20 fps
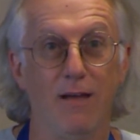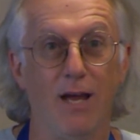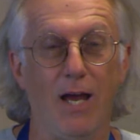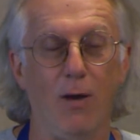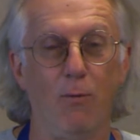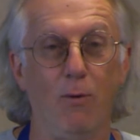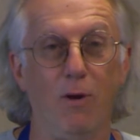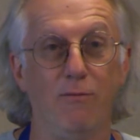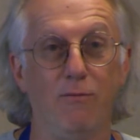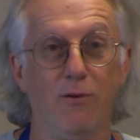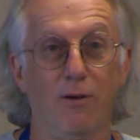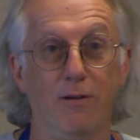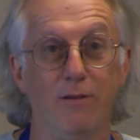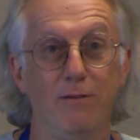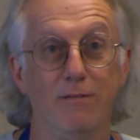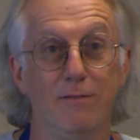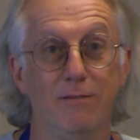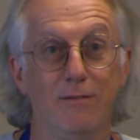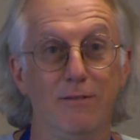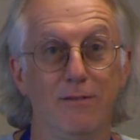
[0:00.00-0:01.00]
However,
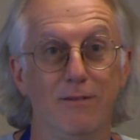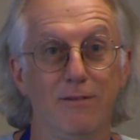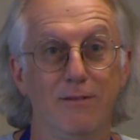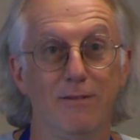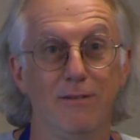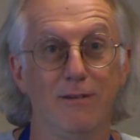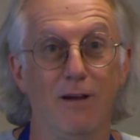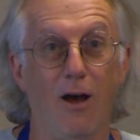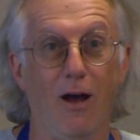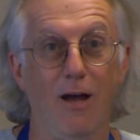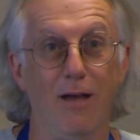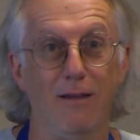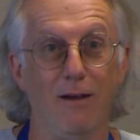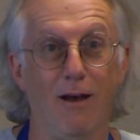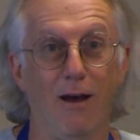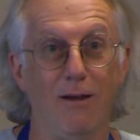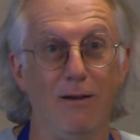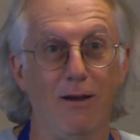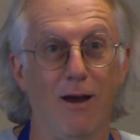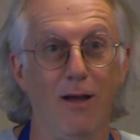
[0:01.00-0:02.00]

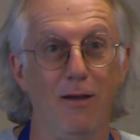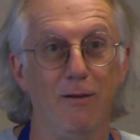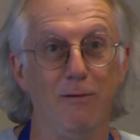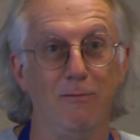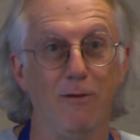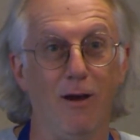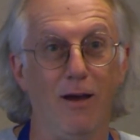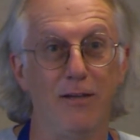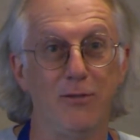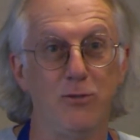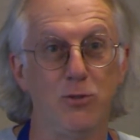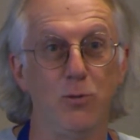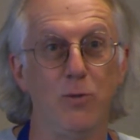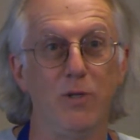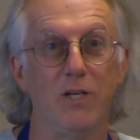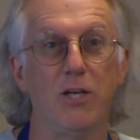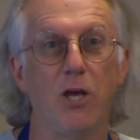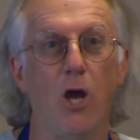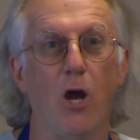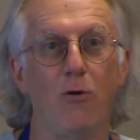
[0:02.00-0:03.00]
I do
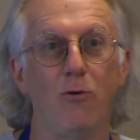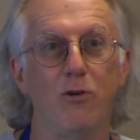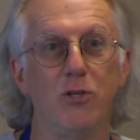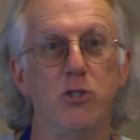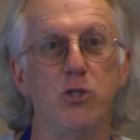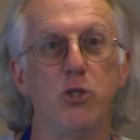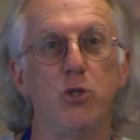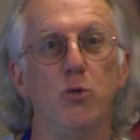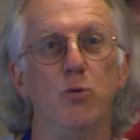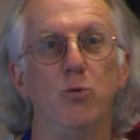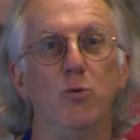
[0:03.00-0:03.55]
encourage you...